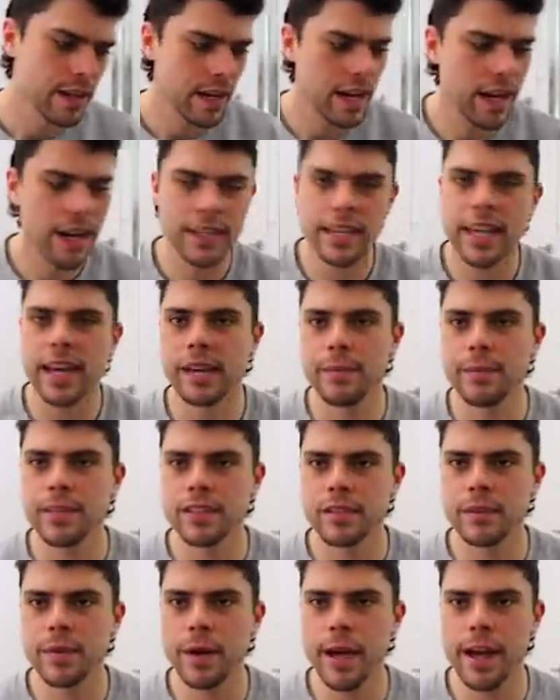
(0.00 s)
Uh, yeah, he
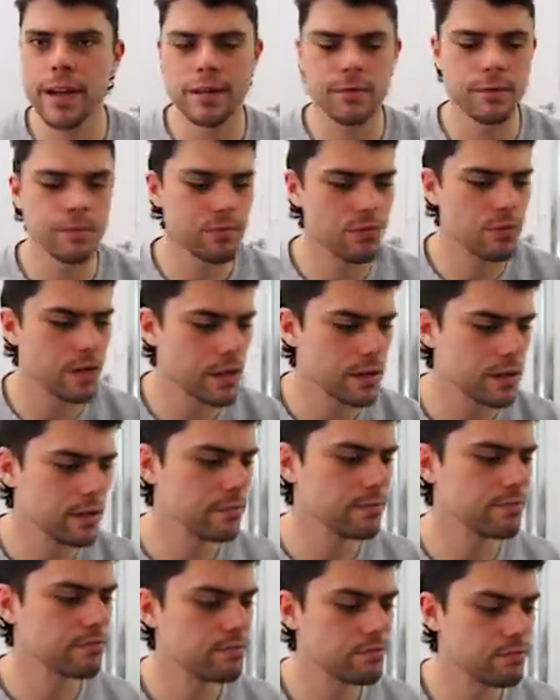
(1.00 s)
must have been a handy,
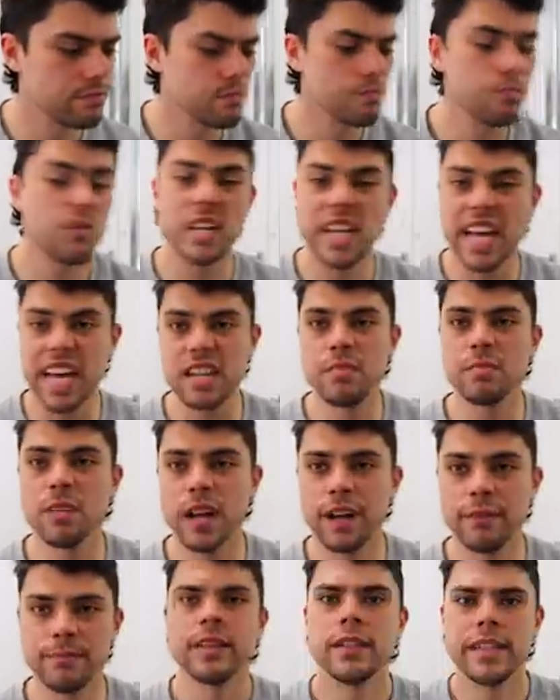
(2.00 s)
pretty pretty handy
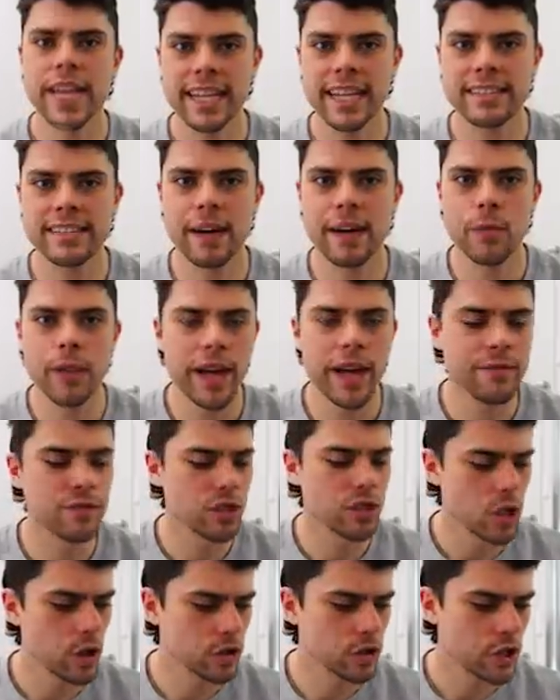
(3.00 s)
player. Next up, we have
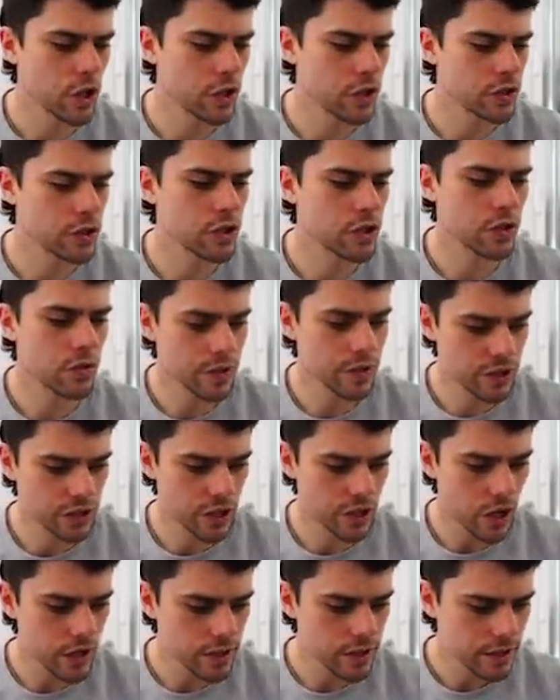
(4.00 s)
Geelong's coach Chris
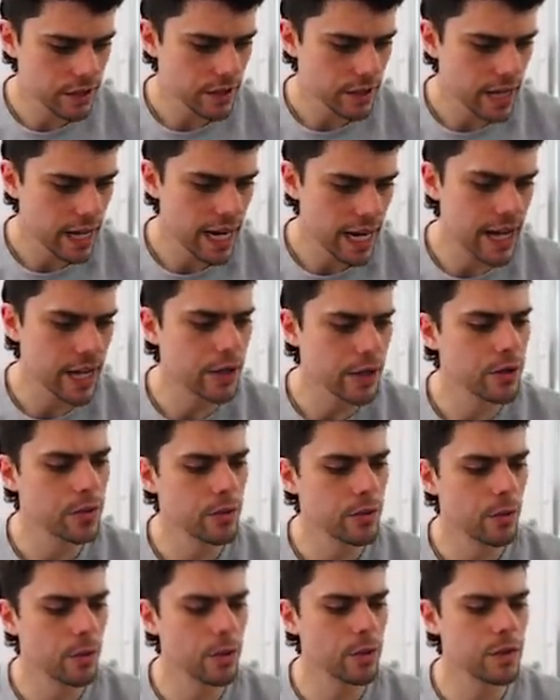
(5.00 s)
Scott, uh,
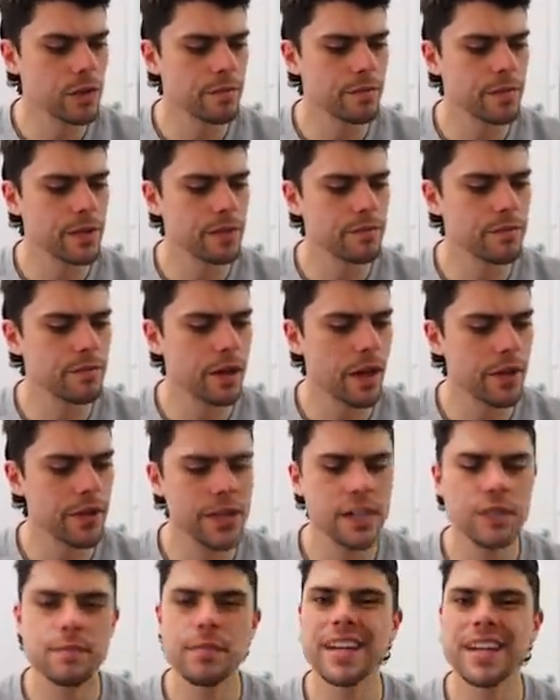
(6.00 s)
who would have been, I
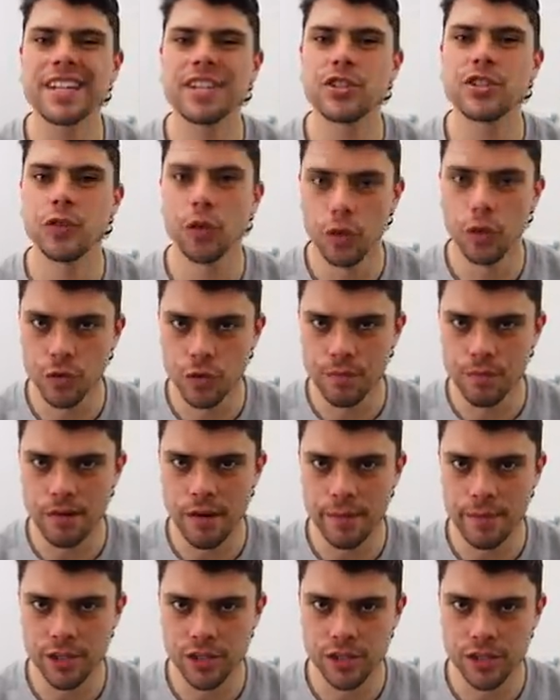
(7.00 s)
think he's played in two
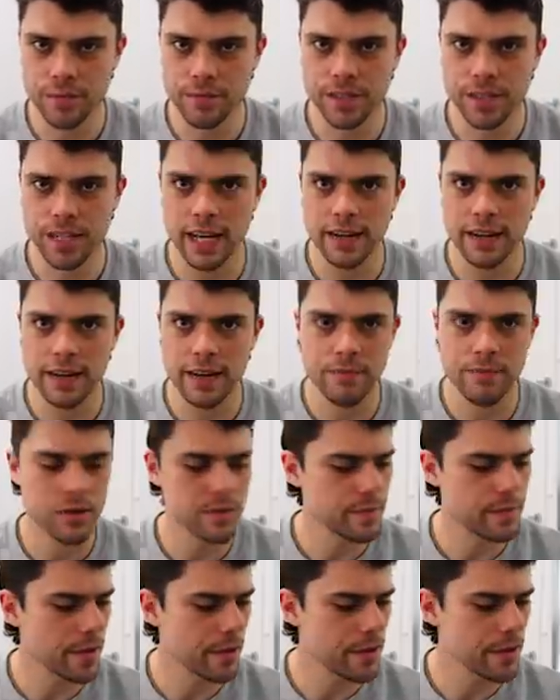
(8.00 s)
premierships out of that
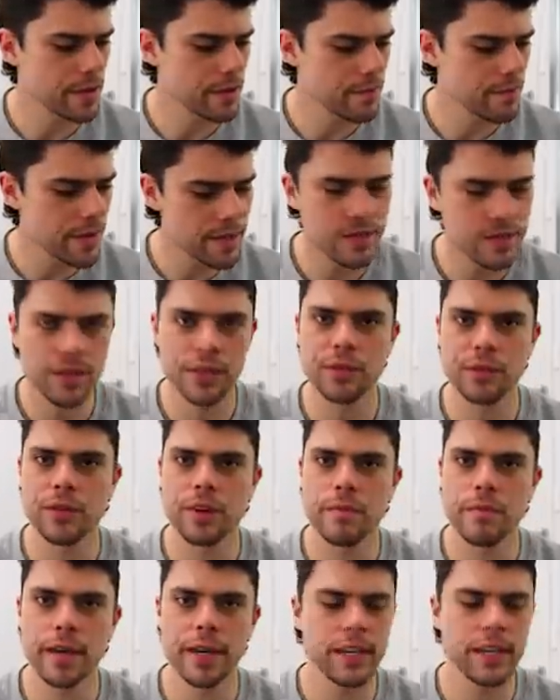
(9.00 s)
Brisbane. I think he missed the
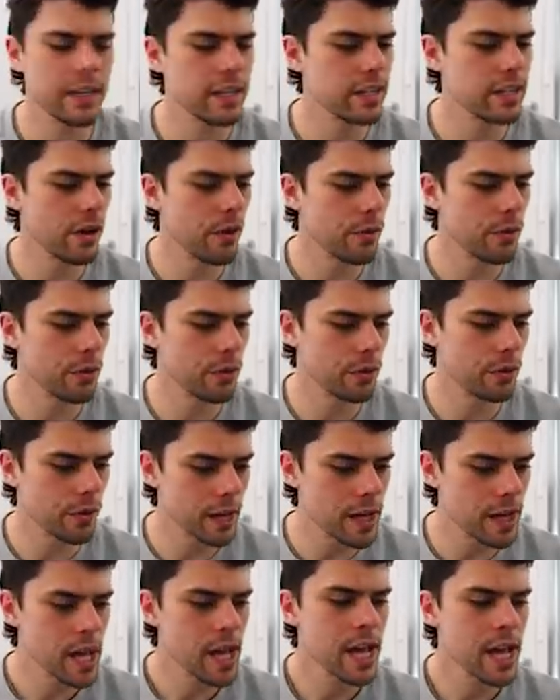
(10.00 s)
three-peat in
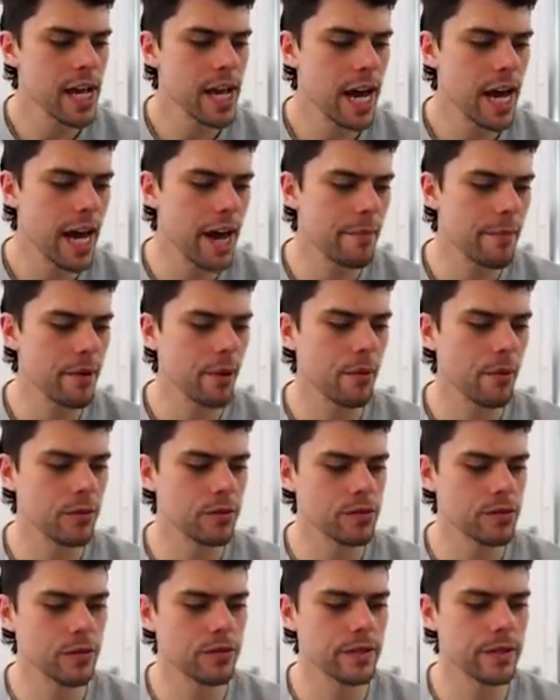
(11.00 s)
03, um, but
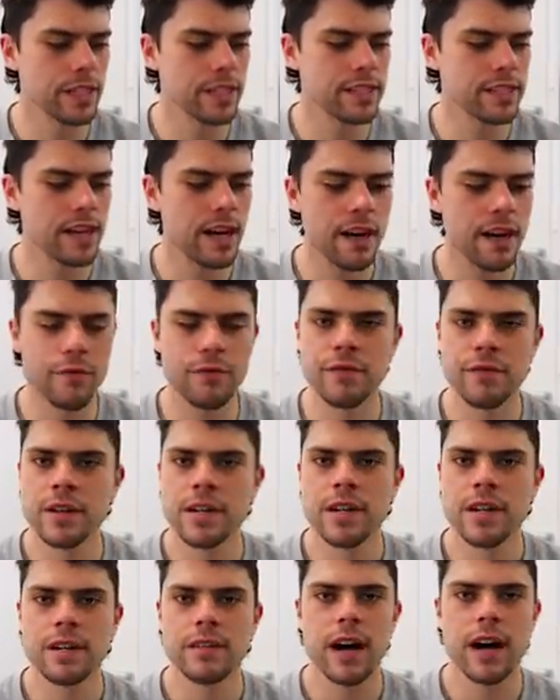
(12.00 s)
was a really tough
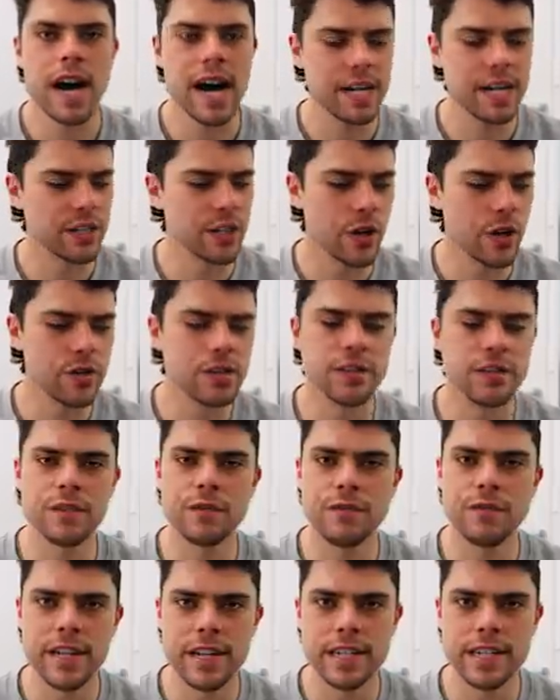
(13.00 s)
hard nosed
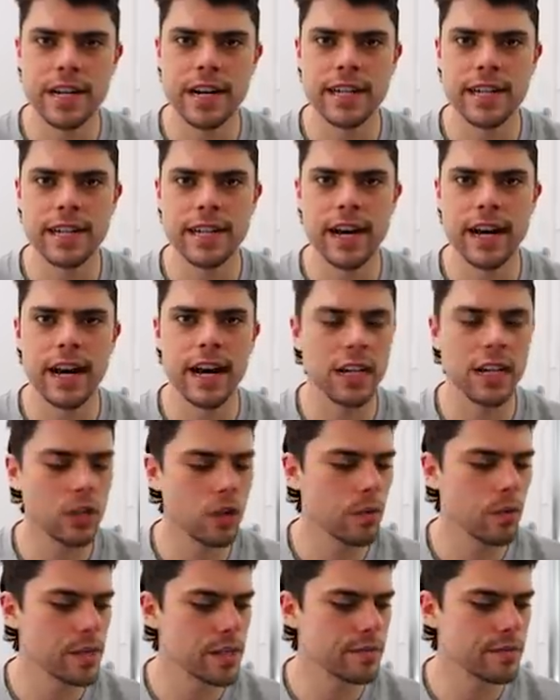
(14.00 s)
defender, uh,
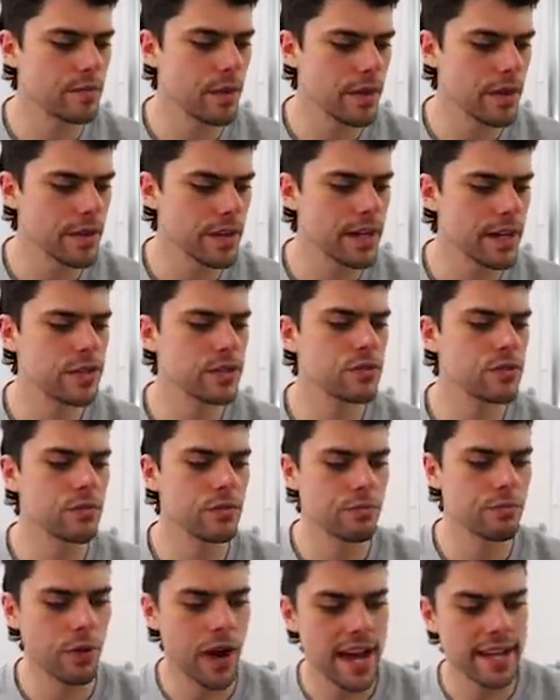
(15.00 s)
along with his brother
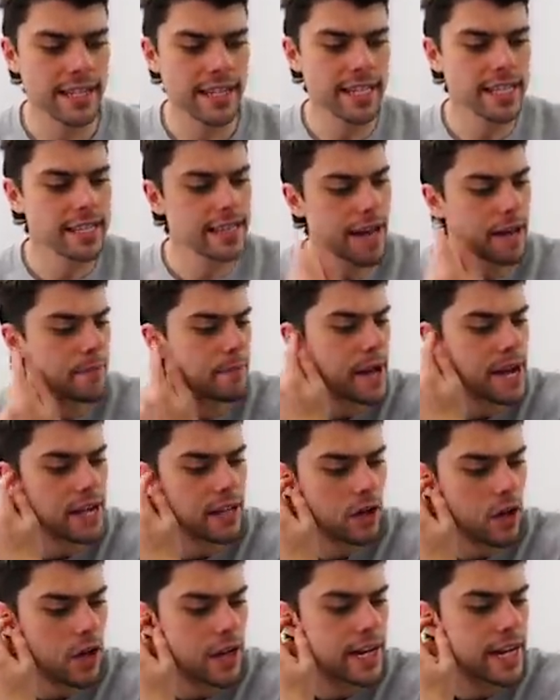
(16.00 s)
Brad in that
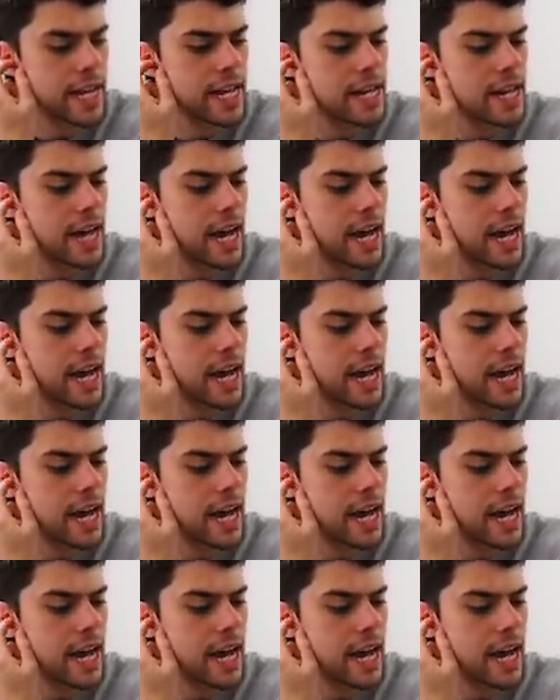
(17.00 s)
backline.